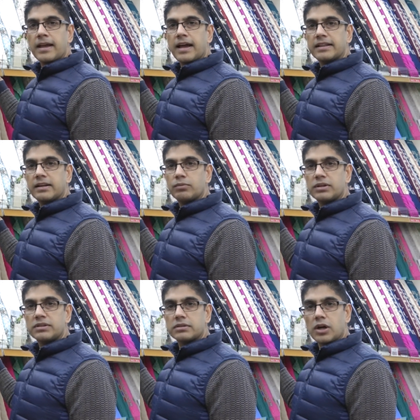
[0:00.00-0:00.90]
and then
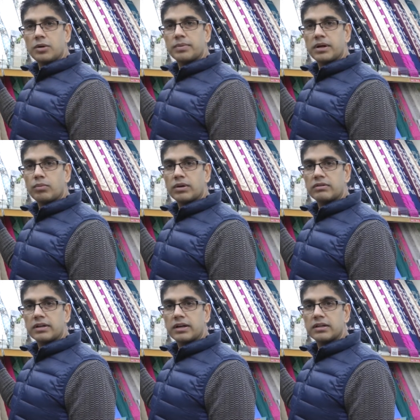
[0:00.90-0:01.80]
we'll open up one
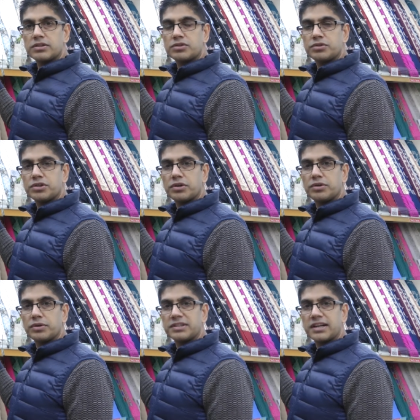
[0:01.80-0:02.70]
of the colors to show
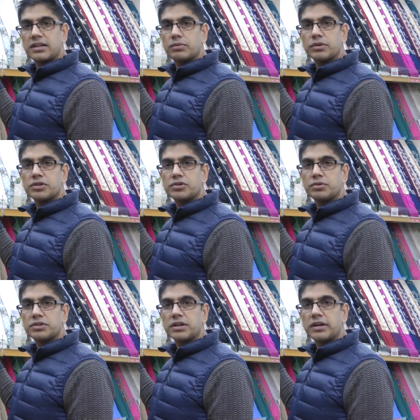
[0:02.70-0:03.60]
you exactly what the
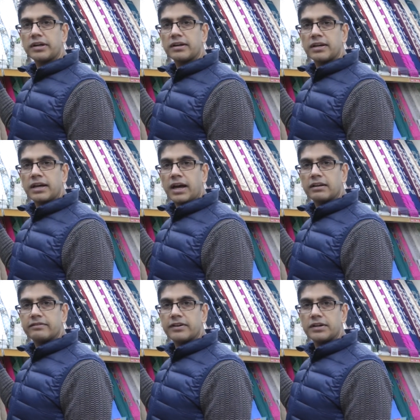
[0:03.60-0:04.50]
suit's like,
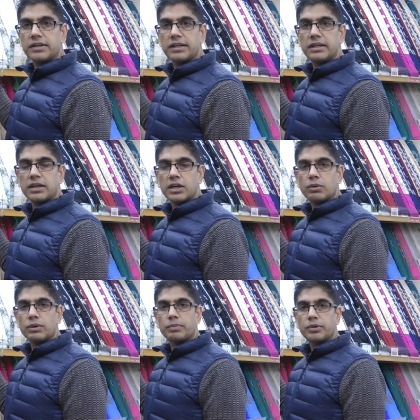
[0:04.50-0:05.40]
and finally
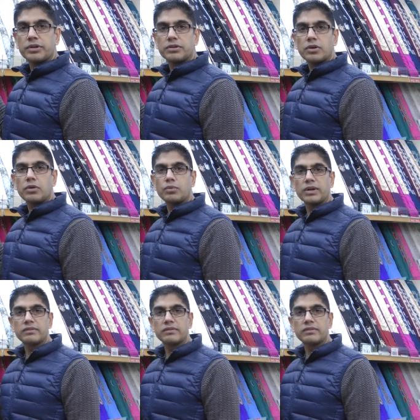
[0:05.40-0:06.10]
we'll put it on one